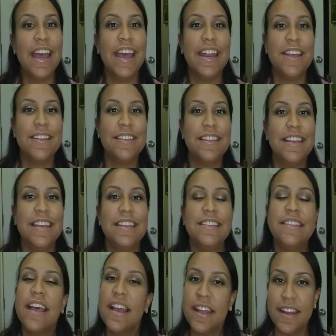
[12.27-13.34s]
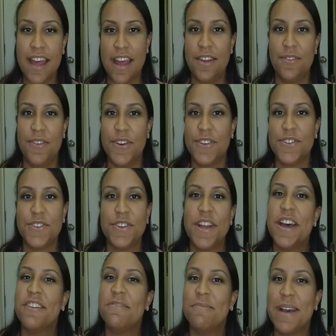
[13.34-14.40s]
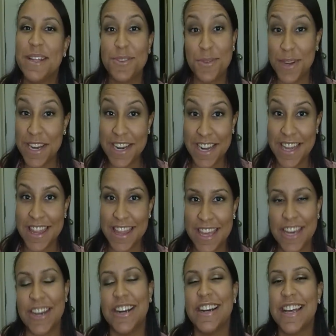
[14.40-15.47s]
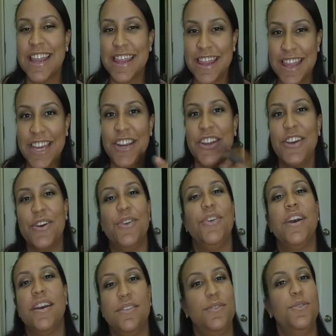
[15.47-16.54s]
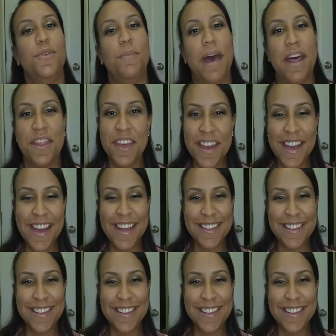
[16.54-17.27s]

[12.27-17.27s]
It is the second anniversary of my 29th year. There you go, you guys do the math.